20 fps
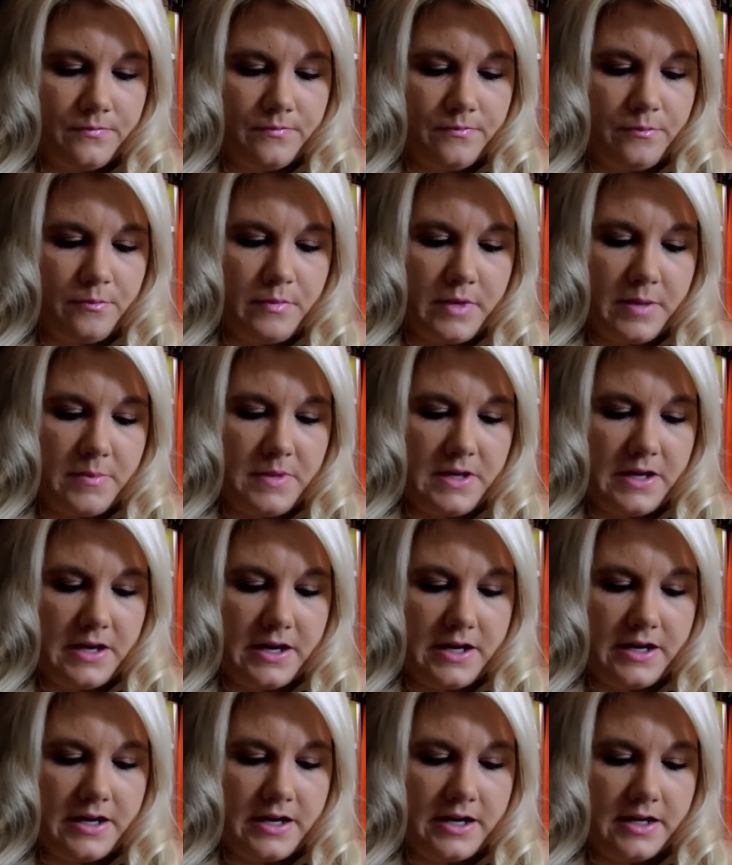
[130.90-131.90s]
It might be
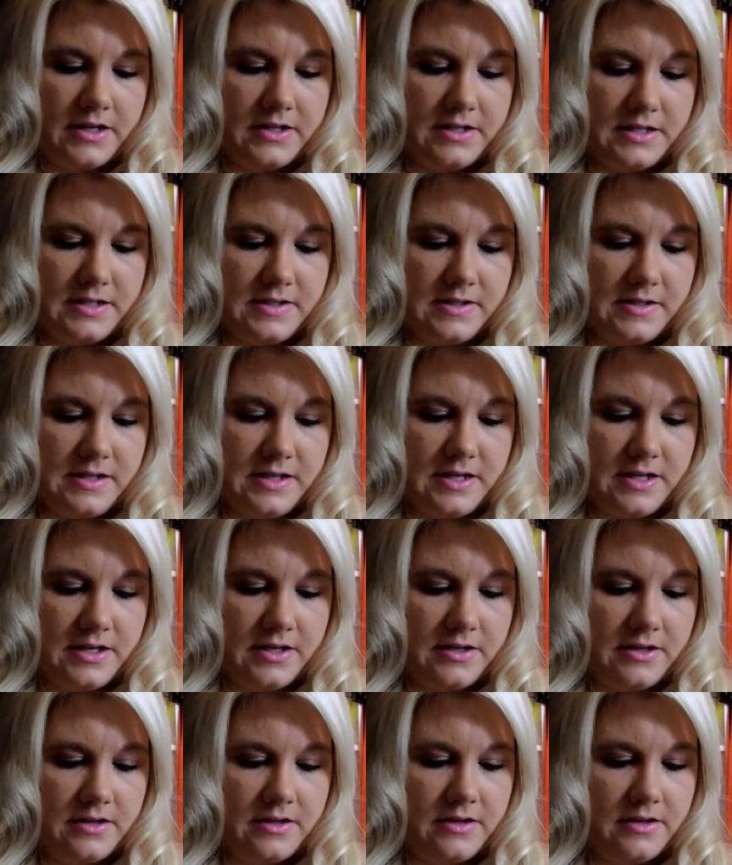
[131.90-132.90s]
kind of hard to see
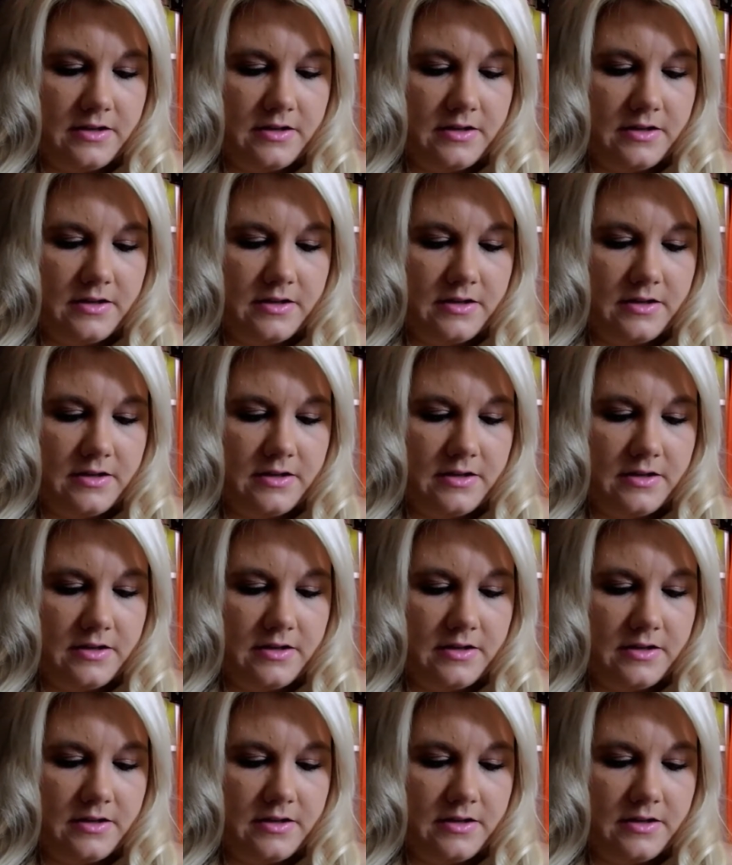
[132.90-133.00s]
it